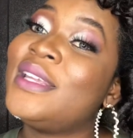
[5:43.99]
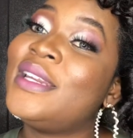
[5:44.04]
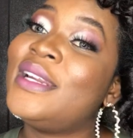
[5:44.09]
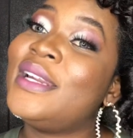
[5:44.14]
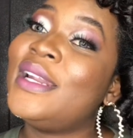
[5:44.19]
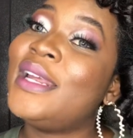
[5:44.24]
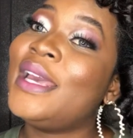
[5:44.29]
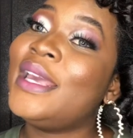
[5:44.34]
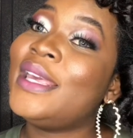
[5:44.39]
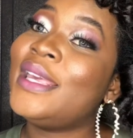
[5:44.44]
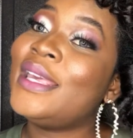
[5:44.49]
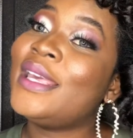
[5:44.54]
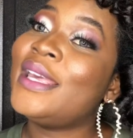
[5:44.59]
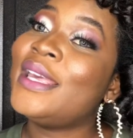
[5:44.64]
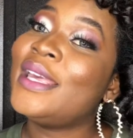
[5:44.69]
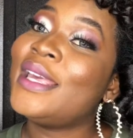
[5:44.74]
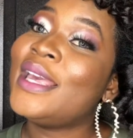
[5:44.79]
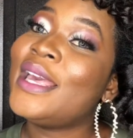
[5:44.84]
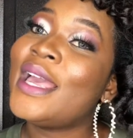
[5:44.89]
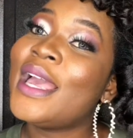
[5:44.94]
Like,
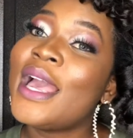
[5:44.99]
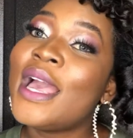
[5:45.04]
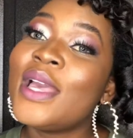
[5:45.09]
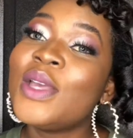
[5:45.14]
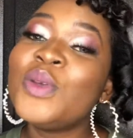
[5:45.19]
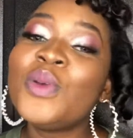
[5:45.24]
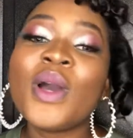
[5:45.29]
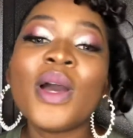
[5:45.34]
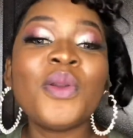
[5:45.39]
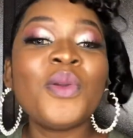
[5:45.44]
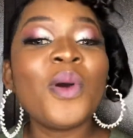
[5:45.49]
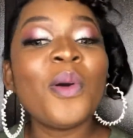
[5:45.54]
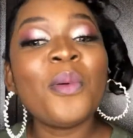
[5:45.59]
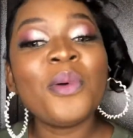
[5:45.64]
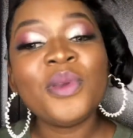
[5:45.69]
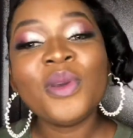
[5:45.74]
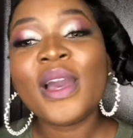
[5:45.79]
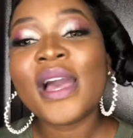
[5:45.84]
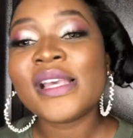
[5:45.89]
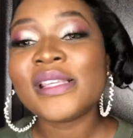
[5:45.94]
you are not,
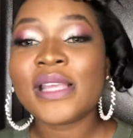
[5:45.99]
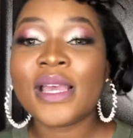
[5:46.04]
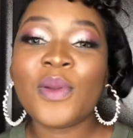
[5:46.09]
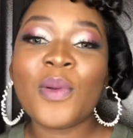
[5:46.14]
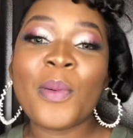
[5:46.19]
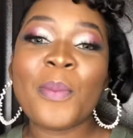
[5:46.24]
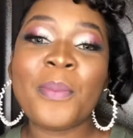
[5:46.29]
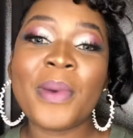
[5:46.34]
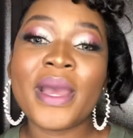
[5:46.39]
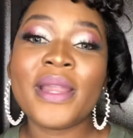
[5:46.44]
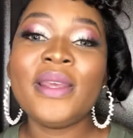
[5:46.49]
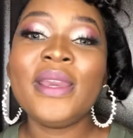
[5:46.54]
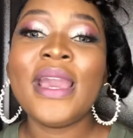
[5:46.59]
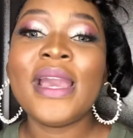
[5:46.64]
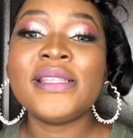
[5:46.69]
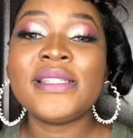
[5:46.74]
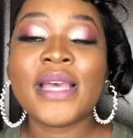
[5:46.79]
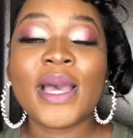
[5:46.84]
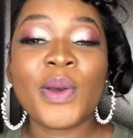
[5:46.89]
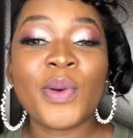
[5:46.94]
you guys are not bad. You
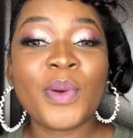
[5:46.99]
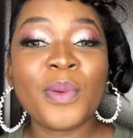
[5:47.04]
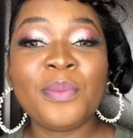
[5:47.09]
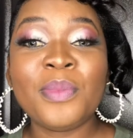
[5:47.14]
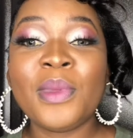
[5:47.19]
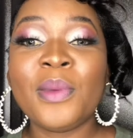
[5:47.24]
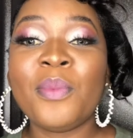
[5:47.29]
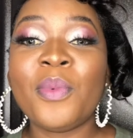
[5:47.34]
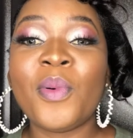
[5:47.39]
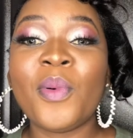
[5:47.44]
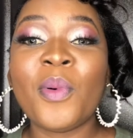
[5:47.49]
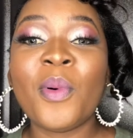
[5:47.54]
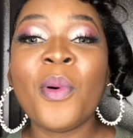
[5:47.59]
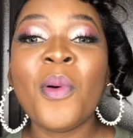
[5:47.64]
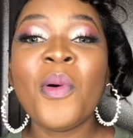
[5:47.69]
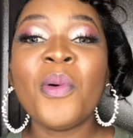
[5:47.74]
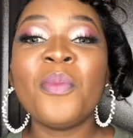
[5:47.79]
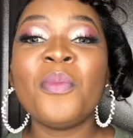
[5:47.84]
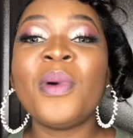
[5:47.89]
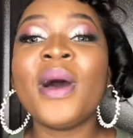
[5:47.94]
guys are good people.
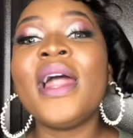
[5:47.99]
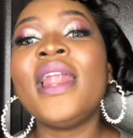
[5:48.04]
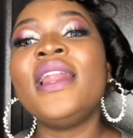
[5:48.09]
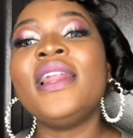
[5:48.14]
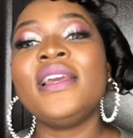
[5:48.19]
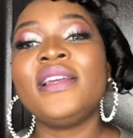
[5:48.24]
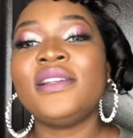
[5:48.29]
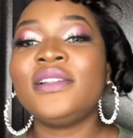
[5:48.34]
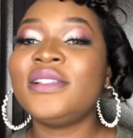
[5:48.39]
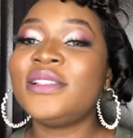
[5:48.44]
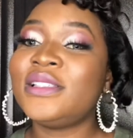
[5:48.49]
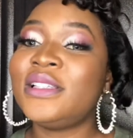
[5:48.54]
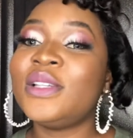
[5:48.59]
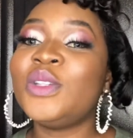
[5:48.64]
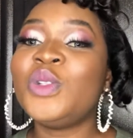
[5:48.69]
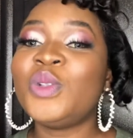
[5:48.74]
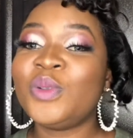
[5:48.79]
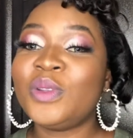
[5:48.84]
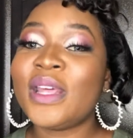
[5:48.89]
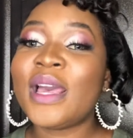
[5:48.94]
But it is the
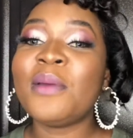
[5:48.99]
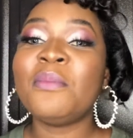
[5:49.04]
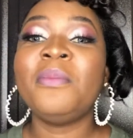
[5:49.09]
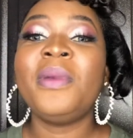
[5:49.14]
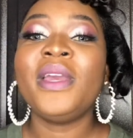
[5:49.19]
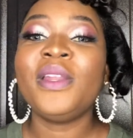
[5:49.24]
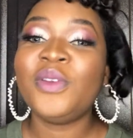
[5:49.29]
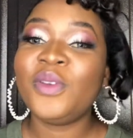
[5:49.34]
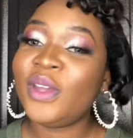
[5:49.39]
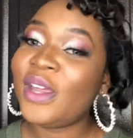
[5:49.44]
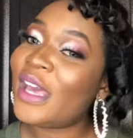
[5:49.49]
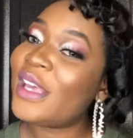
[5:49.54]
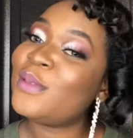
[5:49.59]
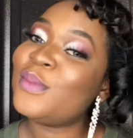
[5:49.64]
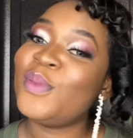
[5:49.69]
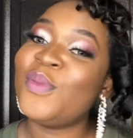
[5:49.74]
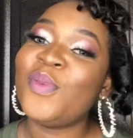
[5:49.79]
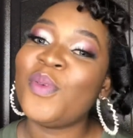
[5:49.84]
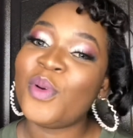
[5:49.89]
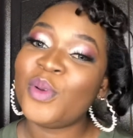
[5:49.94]
truth. I begged you guys
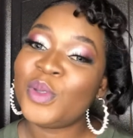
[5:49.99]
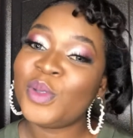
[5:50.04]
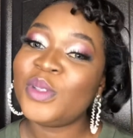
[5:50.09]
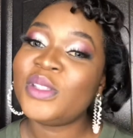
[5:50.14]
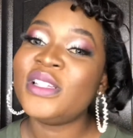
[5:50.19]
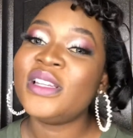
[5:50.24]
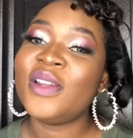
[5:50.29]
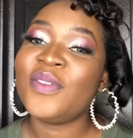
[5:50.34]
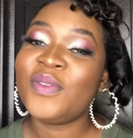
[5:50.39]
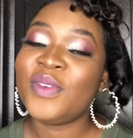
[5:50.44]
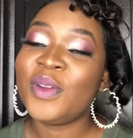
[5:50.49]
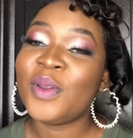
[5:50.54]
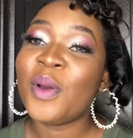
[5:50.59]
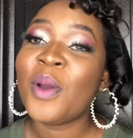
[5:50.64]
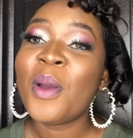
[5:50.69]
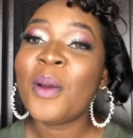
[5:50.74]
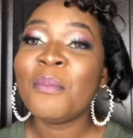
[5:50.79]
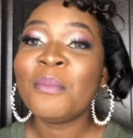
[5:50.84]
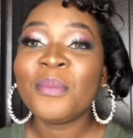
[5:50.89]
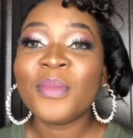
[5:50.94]
before shooting a video
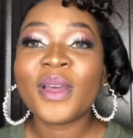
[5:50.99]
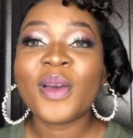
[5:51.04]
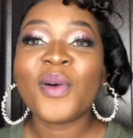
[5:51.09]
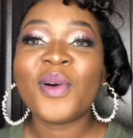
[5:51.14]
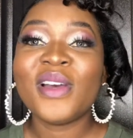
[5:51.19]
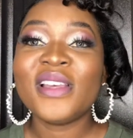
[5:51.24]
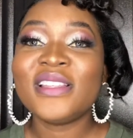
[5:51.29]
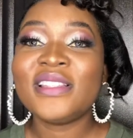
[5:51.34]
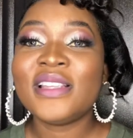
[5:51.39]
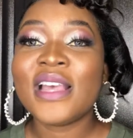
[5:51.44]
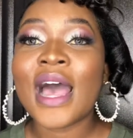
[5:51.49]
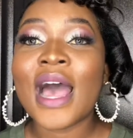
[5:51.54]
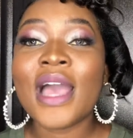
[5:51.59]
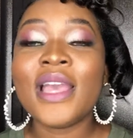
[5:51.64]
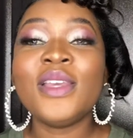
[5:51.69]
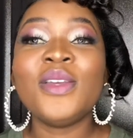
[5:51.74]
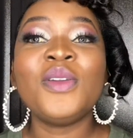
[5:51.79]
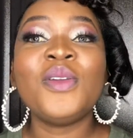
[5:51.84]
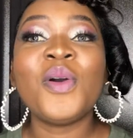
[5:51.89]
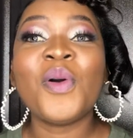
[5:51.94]
because, uh,
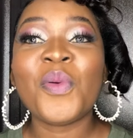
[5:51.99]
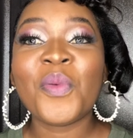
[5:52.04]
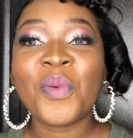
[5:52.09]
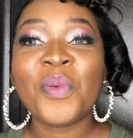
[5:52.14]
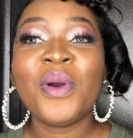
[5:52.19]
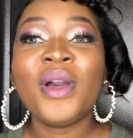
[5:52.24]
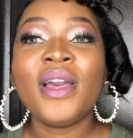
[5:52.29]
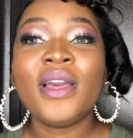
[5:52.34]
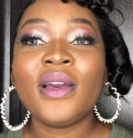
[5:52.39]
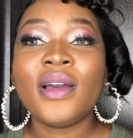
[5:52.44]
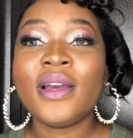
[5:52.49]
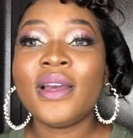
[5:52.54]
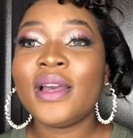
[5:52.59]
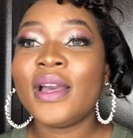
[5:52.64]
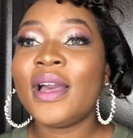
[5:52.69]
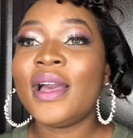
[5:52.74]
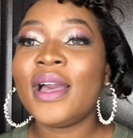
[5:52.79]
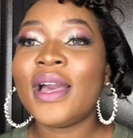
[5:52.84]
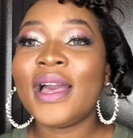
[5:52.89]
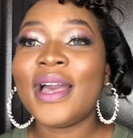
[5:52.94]
you know, because
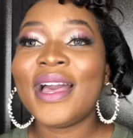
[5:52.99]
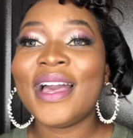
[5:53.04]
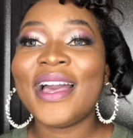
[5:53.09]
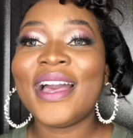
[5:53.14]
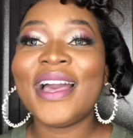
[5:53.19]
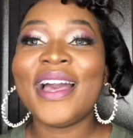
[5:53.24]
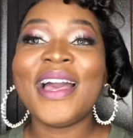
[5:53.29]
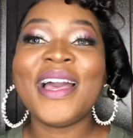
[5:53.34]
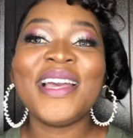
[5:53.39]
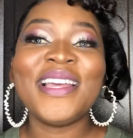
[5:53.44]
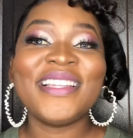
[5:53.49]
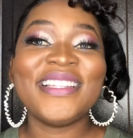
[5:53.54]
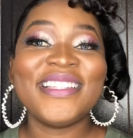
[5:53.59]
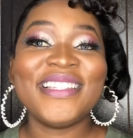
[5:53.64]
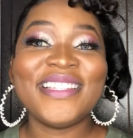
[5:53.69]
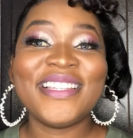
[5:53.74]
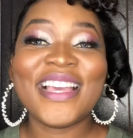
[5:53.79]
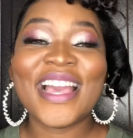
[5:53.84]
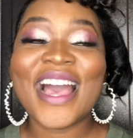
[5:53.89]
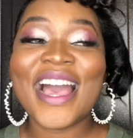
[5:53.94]
we know you and you
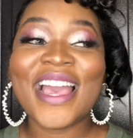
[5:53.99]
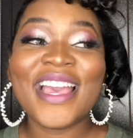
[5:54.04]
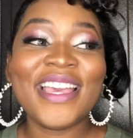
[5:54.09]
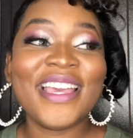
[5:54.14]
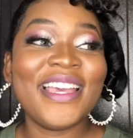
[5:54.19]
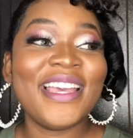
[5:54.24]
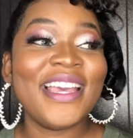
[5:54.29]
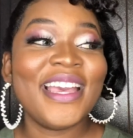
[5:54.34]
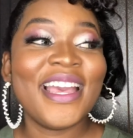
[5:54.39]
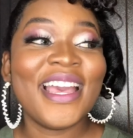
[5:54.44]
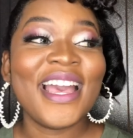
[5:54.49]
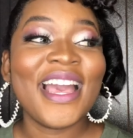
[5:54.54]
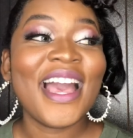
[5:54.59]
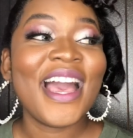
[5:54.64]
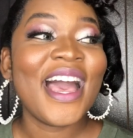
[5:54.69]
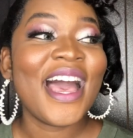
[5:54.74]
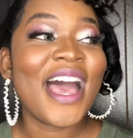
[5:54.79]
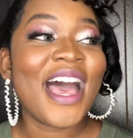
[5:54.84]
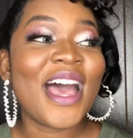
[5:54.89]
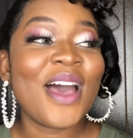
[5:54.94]
know us. I,
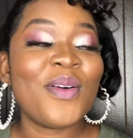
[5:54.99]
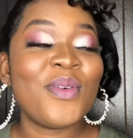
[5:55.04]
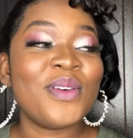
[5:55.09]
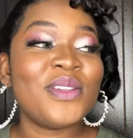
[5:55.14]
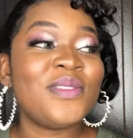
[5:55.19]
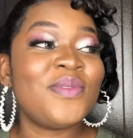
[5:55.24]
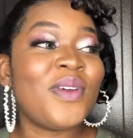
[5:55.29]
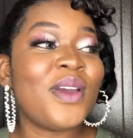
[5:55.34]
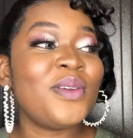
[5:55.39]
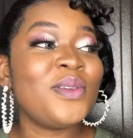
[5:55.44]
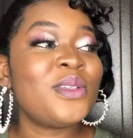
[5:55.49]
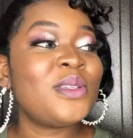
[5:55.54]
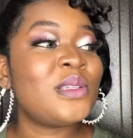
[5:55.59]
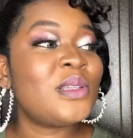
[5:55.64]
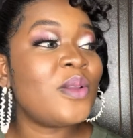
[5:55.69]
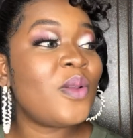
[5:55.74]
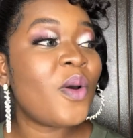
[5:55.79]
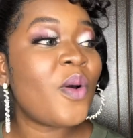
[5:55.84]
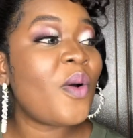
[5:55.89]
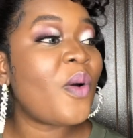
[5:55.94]
I was very
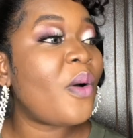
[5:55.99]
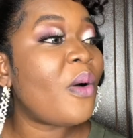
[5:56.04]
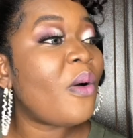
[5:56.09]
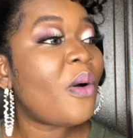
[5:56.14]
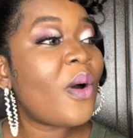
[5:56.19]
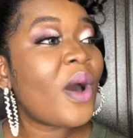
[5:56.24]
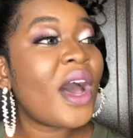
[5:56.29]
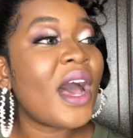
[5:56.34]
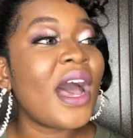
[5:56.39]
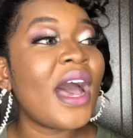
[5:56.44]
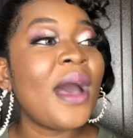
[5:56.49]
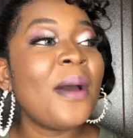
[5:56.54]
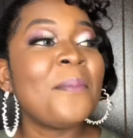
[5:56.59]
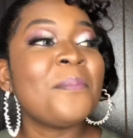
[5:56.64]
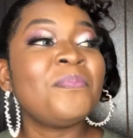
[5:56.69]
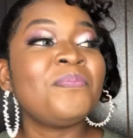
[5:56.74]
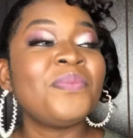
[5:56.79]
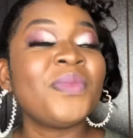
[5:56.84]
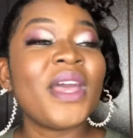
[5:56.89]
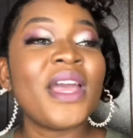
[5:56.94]
slow.
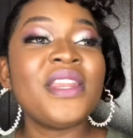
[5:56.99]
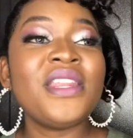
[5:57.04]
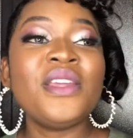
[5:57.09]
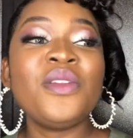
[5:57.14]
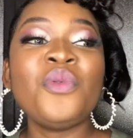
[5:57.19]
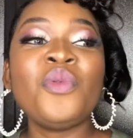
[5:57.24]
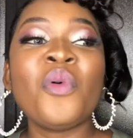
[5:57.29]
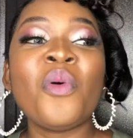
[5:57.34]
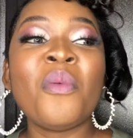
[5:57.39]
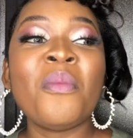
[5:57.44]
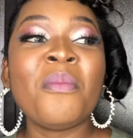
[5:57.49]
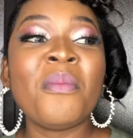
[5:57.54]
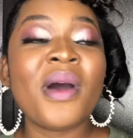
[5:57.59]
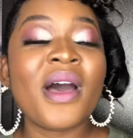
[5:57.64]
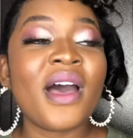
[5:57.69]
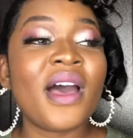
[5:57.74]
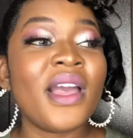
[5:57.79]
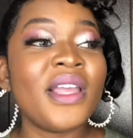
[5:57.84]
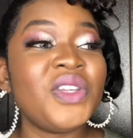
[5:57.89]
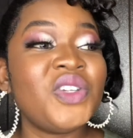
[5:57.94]
I didn't know
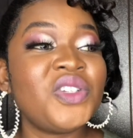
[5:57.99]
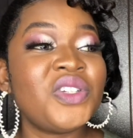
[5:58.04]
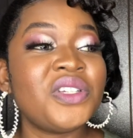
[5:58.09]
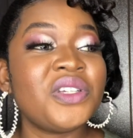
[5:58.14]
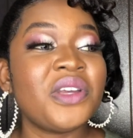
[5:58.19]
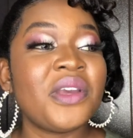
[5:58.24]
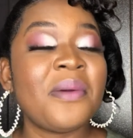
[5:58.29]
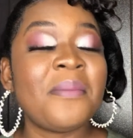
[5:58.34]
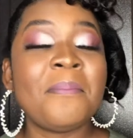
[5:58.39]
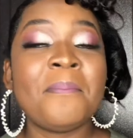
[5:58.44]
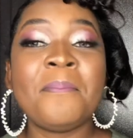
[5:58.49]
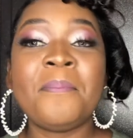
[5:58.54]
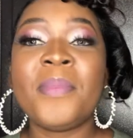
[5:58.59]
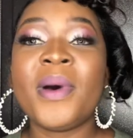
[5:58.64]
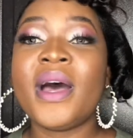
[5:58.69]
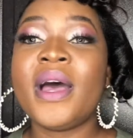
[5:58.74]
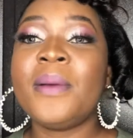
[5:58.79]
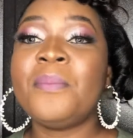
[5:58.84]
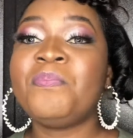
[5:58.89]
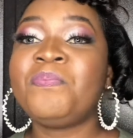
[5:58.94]
much.
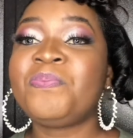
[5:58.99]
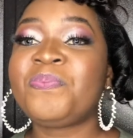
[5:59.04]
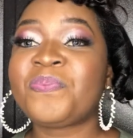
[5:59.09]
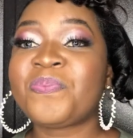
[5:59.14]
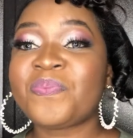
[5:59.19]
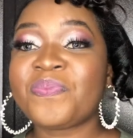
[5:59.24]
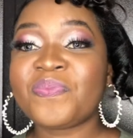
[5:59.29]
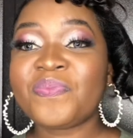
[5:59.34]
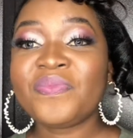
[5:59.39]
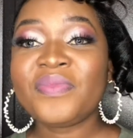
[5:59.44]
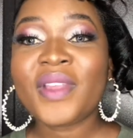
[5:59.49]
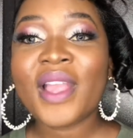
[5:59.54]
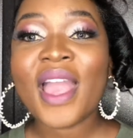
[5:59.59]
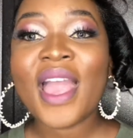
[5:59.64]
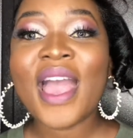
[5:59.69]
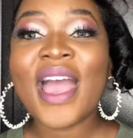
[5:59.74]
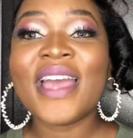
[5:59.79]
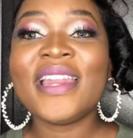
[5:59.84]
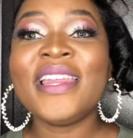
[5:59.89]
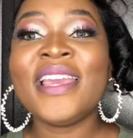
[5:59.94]
But
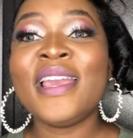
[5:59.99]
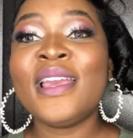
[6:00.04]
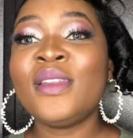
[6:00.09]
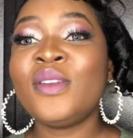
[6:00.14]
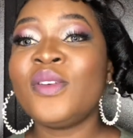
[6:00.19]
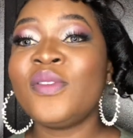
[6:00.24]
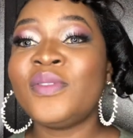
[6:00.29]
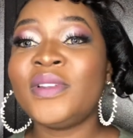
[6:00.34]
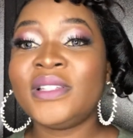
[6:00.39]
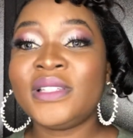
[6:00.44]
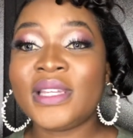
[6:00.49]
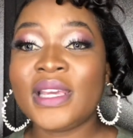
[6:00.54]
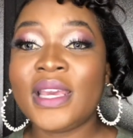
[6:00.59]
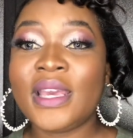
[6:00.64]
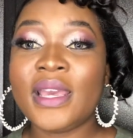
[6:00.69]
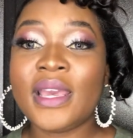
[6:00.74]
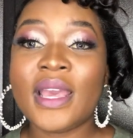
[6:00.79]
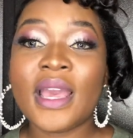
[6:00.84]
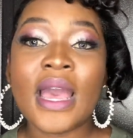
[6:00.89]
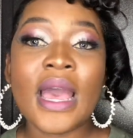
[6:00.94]
at the end of the
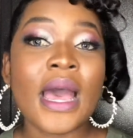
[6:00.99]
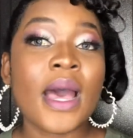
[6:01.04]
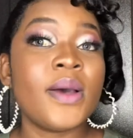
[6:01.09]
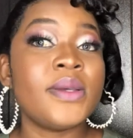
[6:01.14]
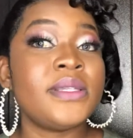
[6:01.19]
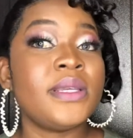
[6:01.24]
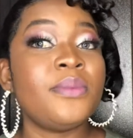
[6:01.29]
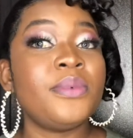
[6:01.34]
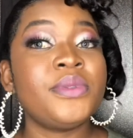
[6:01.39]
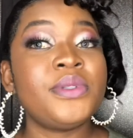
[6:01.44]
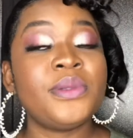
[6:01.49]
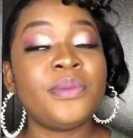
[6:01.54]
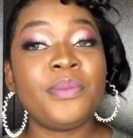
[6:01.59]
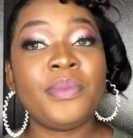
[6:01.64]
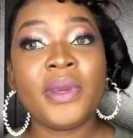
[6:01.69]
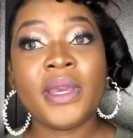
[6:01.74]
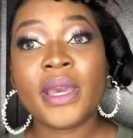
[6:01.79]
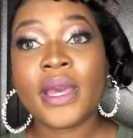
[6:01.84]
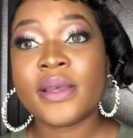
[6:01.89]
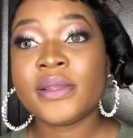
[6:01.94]
day, I was able to
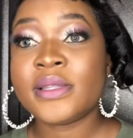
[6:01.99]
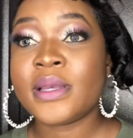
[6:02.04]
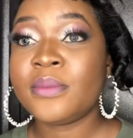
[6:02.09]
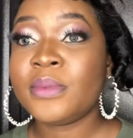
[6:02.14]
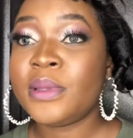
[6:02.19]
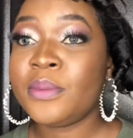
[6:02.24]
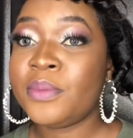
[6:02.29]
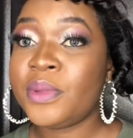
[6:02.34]
bring out something